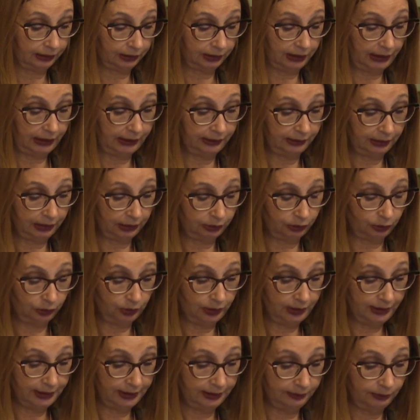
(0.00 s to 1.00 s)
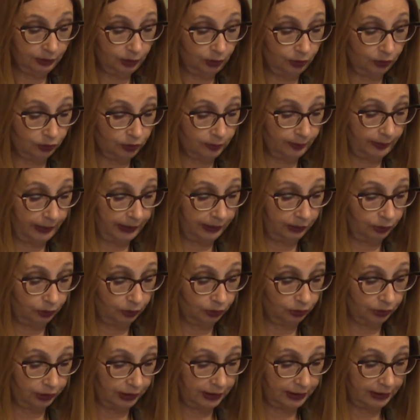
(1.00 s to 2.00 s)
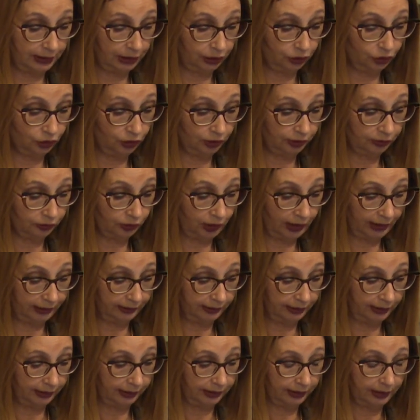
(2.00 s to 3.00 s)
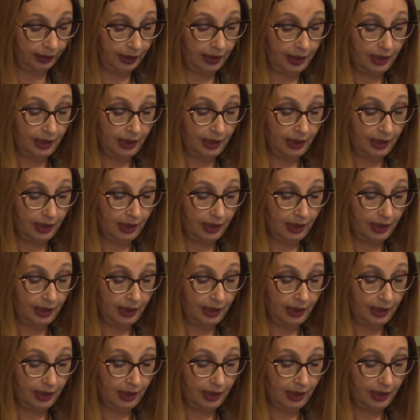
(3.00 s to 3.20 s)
antagonism caused by court decision granting